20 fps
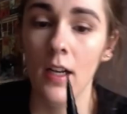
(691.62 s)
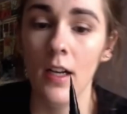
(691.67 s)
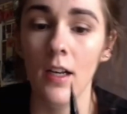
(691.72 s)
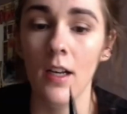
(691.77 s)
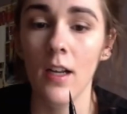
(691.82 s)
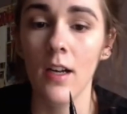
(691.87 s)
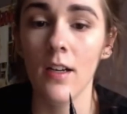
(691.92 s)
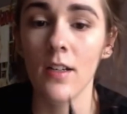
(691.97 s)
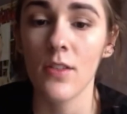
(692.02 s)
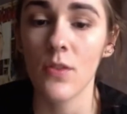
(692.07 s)

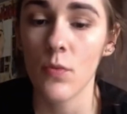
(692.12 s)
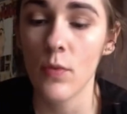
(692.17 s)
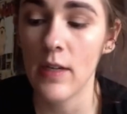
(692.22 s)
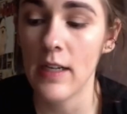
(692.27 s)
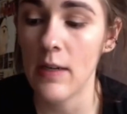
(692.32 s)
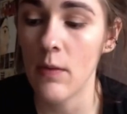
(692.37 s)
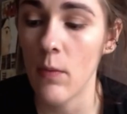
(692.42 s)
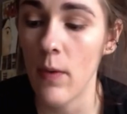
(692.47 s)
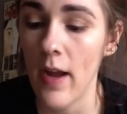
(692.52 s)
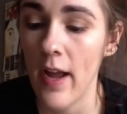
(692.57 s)
Lasts
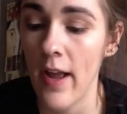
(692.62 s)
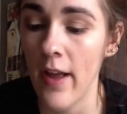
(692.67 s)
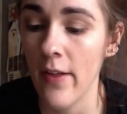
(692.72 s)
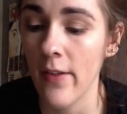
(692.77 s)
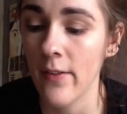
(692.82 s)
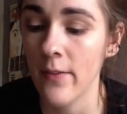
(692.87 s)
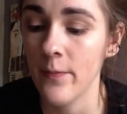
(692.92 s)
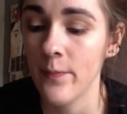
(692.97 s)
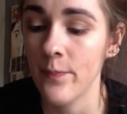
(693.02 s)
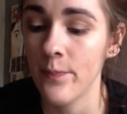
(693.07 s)
really
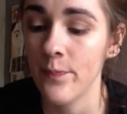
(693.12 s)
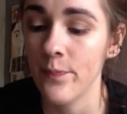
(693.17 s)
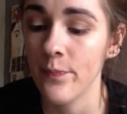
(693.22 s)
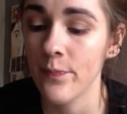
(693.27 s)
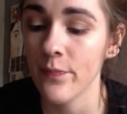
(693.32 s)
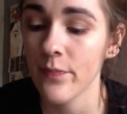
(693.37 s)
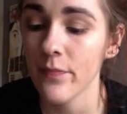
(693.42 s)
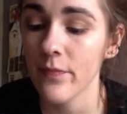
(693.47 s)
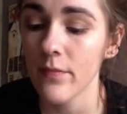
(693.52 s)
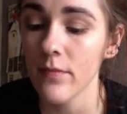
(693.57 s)
well.
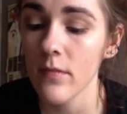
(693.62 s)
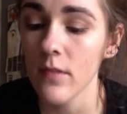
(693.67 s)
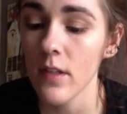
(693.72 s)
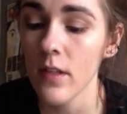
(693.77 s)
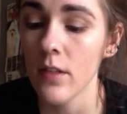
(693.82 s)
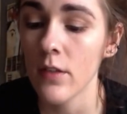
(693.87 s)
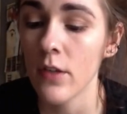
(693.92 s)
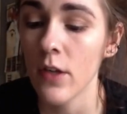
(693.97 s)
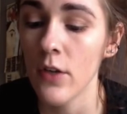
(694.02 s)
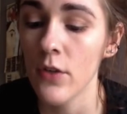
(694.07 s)

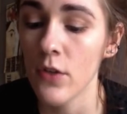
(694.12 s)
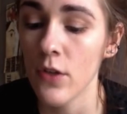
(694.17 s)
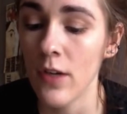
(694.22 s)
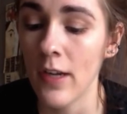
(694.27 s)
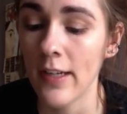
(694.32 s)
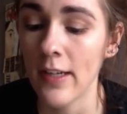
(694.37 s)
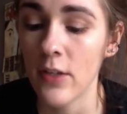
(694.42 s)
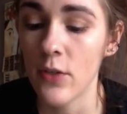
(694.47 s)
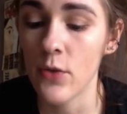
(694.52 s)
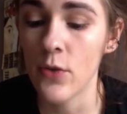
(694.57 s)
Goes on
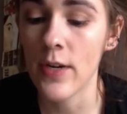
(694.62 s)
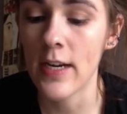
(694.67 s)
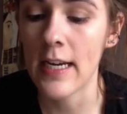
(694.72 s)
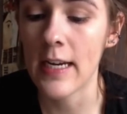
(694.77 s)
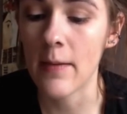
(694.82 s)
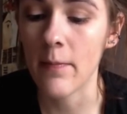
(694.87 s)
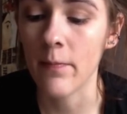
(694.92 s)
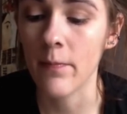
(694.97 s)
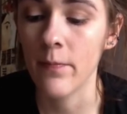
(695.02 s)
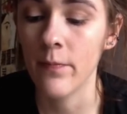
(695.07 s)
like a
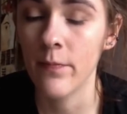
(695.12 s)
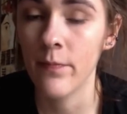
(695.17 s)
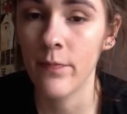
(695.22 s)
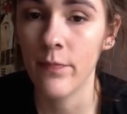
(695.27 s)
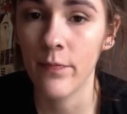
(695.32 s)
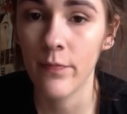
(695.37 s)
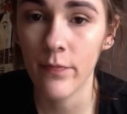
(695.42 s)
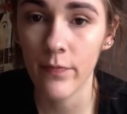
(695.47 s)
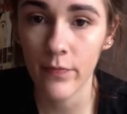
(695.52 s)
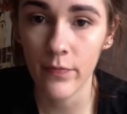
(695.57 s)
dream.
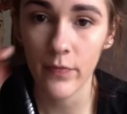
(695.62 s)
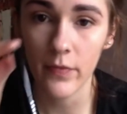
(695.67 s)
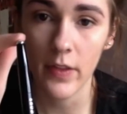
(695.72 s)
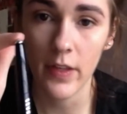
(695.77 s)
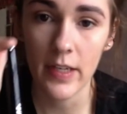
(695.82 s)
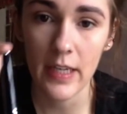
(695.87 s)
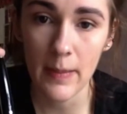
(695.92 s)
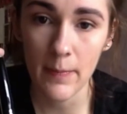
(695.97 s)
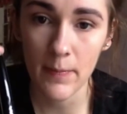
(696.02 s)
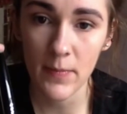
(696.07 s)
The
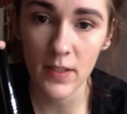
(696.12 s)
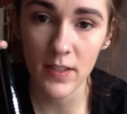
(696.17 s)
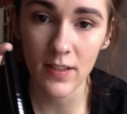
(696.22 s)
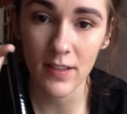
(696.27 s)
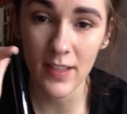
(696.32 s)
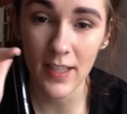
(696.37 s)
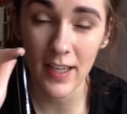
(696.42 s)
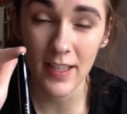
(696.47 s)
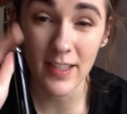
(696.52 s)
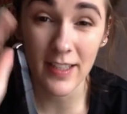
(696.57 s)
nib doesn't
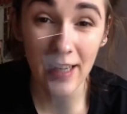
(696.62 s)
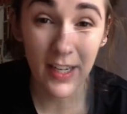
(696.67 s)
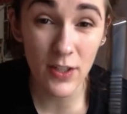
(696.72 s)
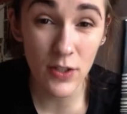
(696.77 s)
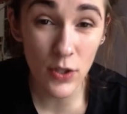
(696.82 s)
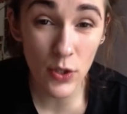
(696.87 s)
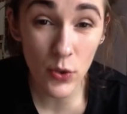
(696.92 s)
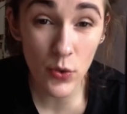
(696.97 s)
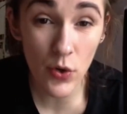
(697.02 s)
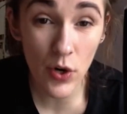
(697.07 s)
tend to get
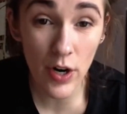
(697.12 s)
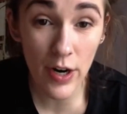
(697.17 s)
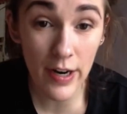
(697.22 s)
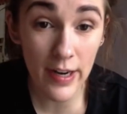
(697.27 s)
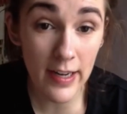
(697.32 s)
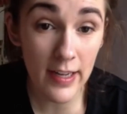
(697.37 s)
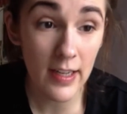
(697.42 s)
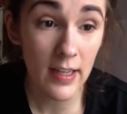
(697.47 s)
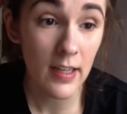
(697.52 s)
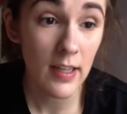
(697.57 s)
too
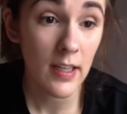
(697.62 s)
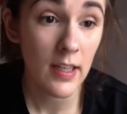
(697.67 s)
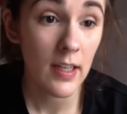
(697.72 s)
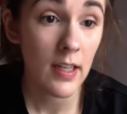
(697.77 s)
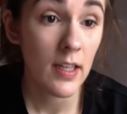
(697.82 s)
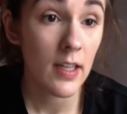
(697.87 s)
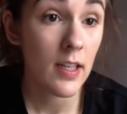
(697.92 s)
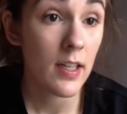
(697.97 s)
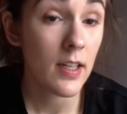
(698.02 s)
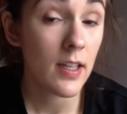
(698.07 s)
dry.
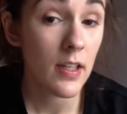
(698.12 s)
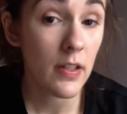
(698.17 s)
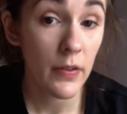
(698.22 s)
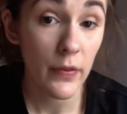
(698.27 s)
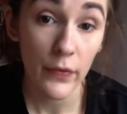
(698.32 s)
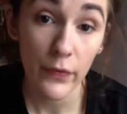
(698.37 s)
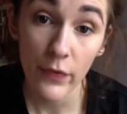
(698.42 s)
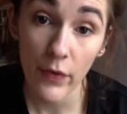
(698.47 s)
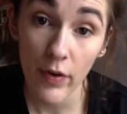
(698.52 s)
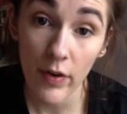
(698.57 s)

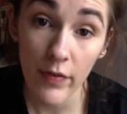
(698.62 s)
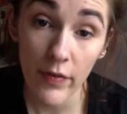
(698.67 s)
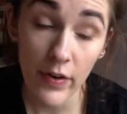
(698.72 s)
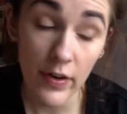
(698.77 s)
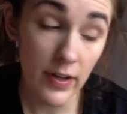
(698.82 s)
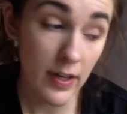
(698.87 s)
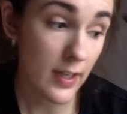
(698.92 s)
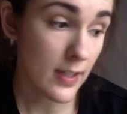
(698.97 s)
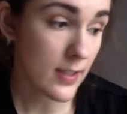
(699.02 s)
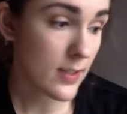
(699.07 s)
Very, very
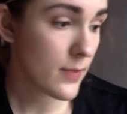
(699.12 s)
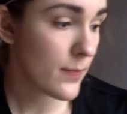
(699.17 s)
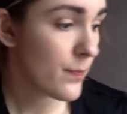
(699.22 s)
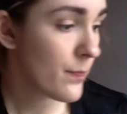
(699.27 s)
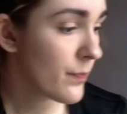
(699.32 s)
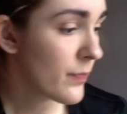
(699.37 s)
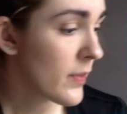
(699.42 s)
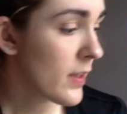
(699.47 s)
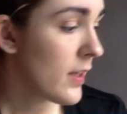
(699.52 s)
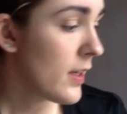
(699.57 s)
nice.
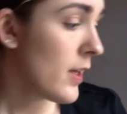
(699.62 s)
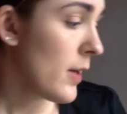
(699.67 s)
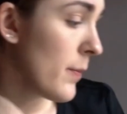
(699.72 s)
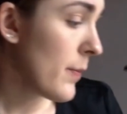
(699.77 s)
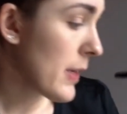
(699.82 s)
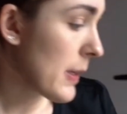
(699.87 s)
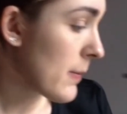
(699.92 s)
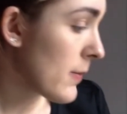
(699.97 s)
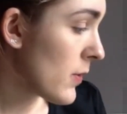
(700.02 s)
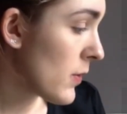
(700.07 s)

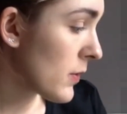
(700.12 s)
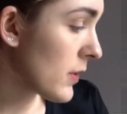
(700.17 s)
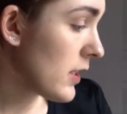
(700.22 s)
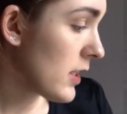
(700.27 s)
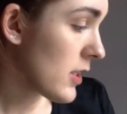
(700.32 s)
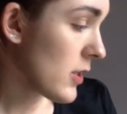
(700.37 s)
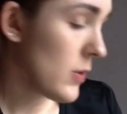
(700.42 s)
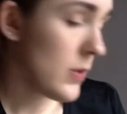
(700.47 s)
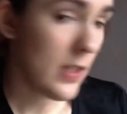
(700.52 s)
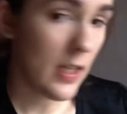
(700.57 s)
But I'm not going
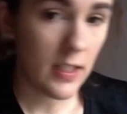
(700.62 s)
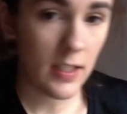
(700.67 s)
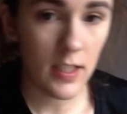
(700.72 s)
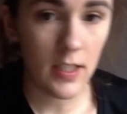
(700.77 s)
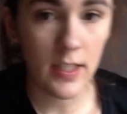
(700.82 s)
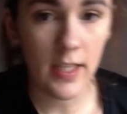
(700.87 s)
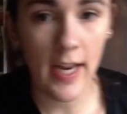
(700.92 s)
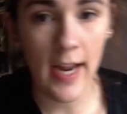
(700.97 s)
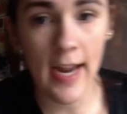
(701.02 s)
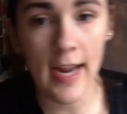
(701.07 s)
to use that
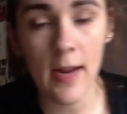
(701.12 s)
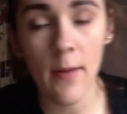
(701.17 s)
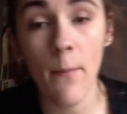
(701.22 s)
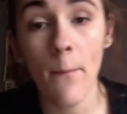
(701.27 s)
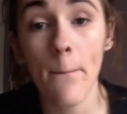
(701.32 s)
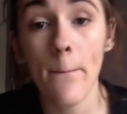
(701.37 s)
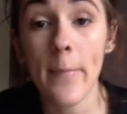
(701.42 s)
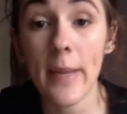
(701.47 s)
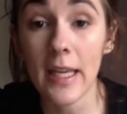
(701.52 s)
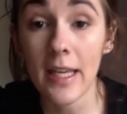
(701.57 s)
today
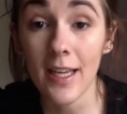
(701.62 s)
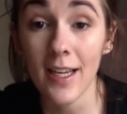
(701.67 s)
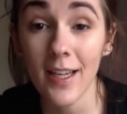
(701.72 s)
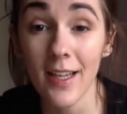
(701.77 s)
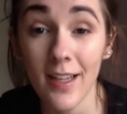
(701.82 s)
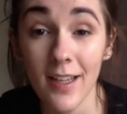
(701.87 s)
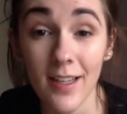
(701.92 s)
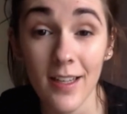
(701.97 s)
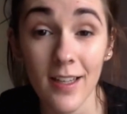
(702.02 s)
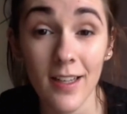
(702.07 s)

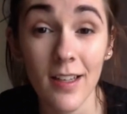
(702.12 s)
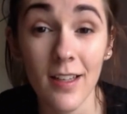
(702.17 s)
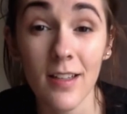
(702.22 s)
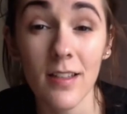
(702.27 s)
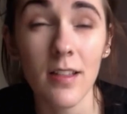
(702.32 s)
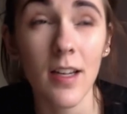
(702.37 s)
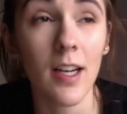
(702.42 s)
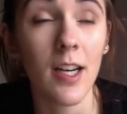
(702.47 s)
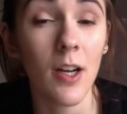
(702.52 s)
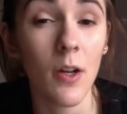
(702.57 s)

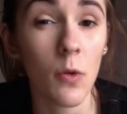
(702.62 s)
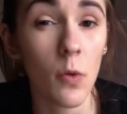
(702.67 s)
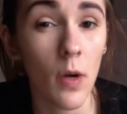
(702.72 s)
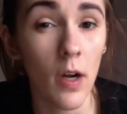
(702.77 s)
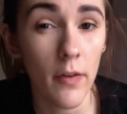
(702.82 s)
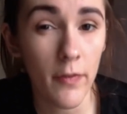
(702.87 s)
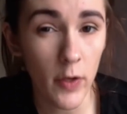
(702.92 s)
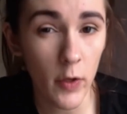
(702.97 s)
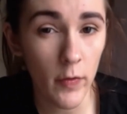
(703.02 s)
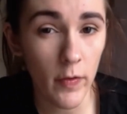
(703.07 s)
because I know quite
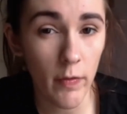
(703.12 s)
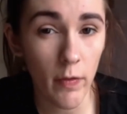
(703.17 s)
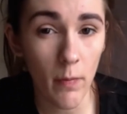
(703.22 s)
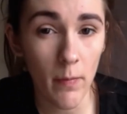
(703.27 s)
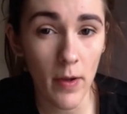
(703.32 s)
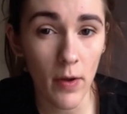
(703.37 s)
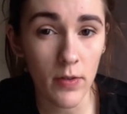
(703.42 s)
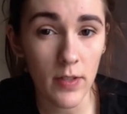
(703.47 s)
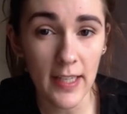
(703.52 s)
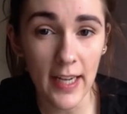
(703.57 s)
a few of you won't
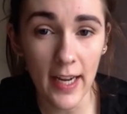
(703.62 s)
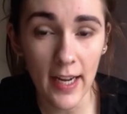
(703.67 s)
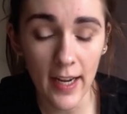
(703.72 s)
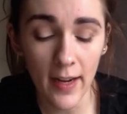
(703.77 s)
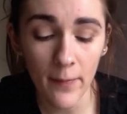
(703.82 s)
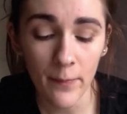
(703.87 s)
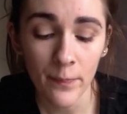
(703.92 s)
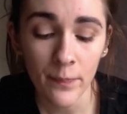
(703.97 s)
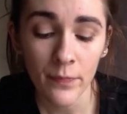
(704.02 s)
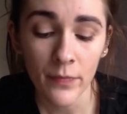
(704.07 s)
be able to get it.